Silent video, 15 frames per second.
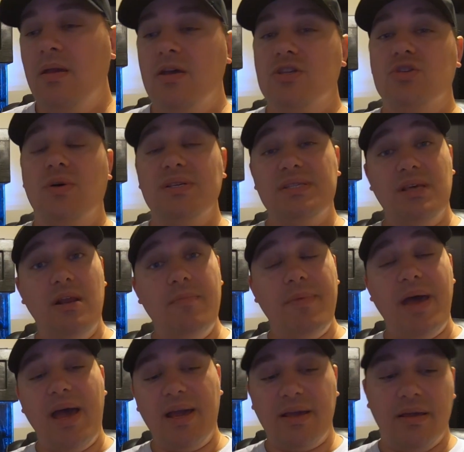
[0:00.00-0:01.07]
So I sent it
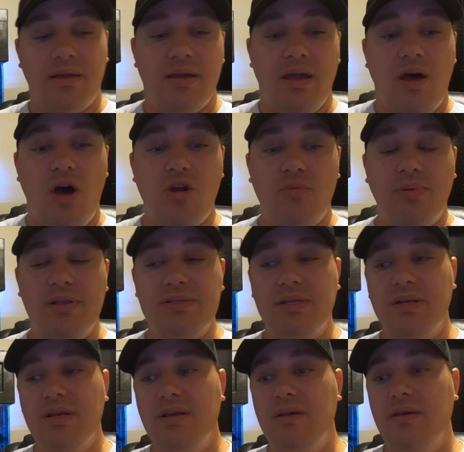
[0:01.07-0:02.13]
back
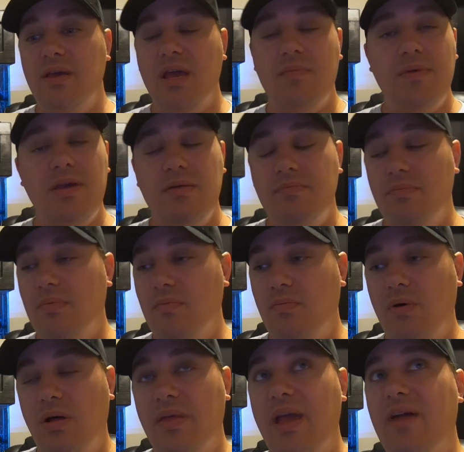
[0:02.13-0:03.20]
Autoplicity gave me,
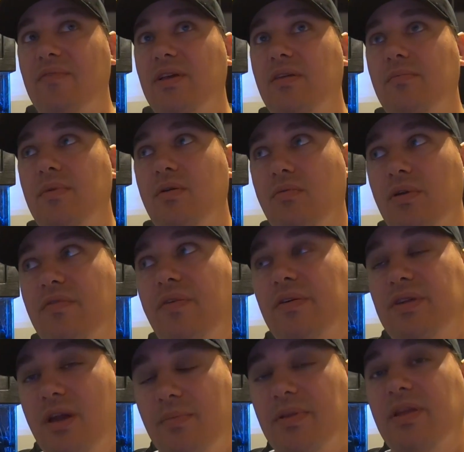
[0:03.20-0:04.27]
well, they haven't given me a
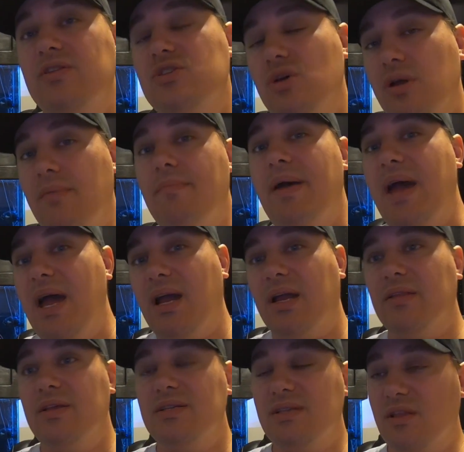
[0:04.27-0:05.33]
refund yet, but they took it
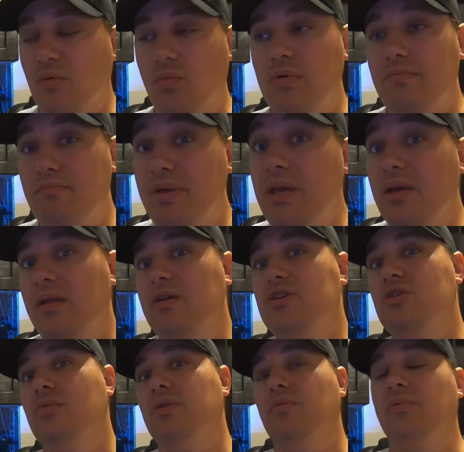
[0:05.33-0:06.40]
back and they said there wouldn't be an
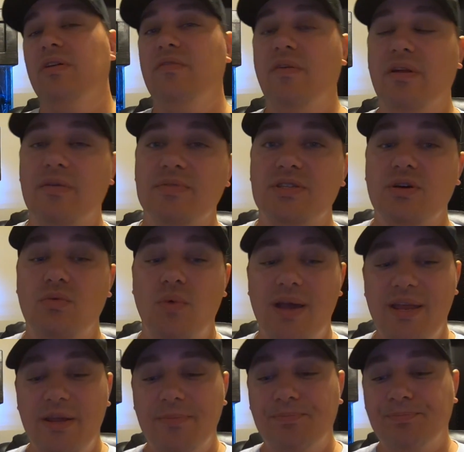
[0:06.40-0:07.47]
issue with the refund. I'm still
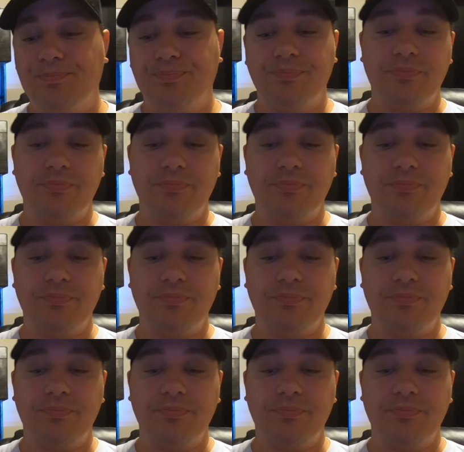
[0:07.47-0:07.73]
waiting.